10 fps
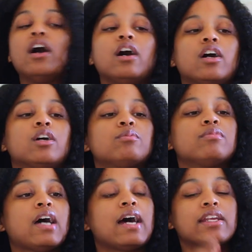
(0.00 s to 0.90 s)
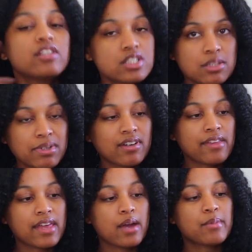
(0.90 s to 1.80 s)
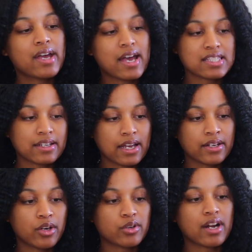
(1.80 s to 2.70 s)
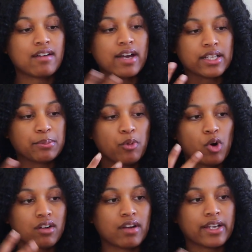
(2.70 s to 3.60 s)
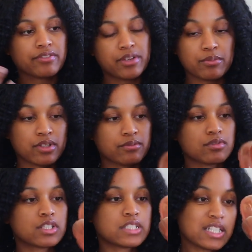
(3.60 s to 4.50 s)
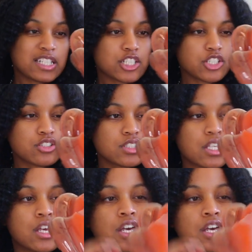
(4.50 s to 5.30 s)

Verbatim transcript: Um, I didn't used to be like that, but as I got older, I like more like feminine tennis shoes.